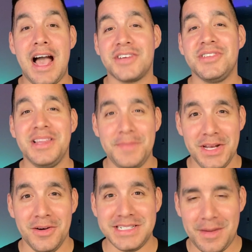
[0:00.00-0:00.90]
Actually, let me
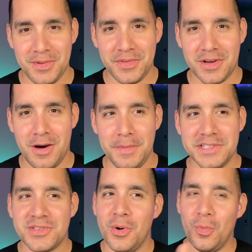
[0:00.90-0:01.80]
know down below in the
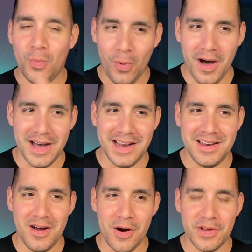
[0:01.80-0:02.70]
comments.
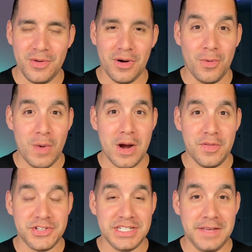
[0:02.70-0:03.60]
One, are you aware
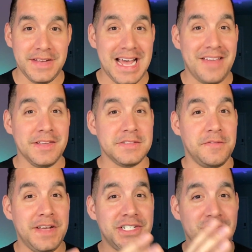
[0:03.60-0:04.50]
that you even had this
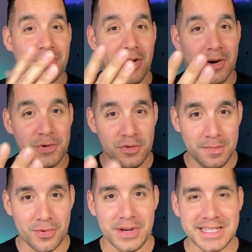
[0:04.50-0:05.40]
feature on
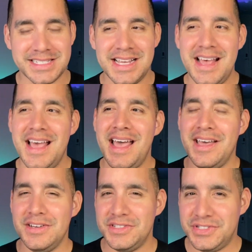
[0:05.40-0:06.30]
Uber Eats?
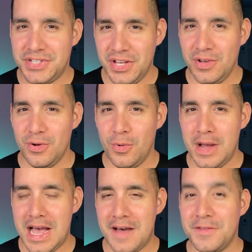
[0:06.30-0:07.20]
And two,
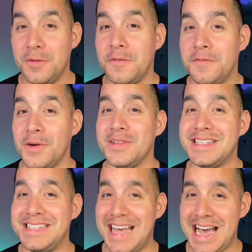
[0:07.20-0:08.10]
have you filled
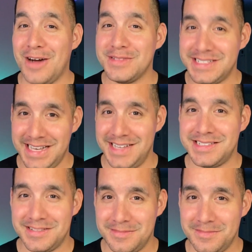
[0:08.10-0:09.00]
it out
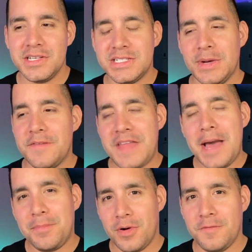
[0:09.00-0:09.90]
yet? So if
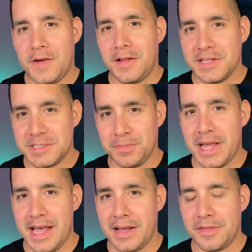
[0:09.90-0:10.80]
that profile is
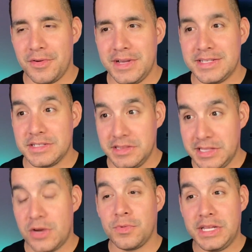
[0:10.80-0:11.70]
blank, there is
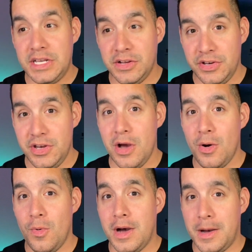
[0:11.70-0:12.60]
literally
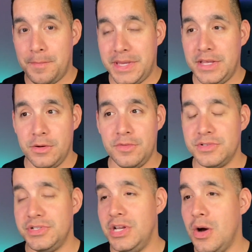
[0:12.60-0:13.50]
no appeal,
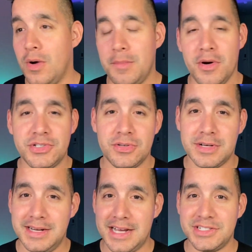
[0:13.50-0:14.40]
there's no emotional
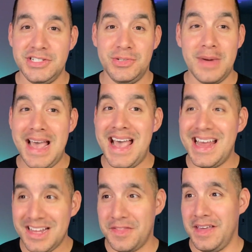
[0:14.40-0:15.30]
connection to
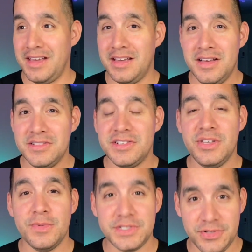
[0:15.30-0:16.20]
anything to
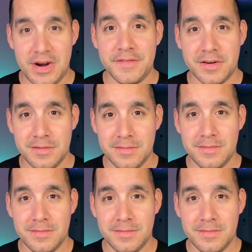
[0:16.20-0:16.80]
you as a driver.